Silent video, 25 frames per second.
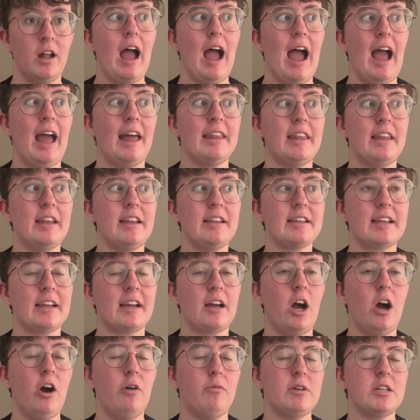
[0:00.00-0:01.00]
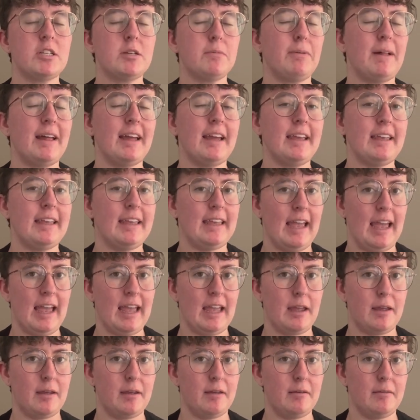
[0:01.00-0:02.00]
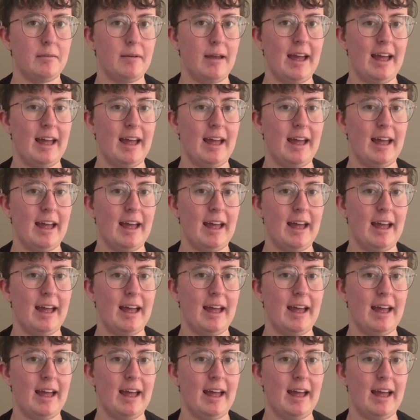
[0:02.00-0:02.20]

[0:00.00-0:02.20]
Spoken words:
And then he's oh, we should play a game.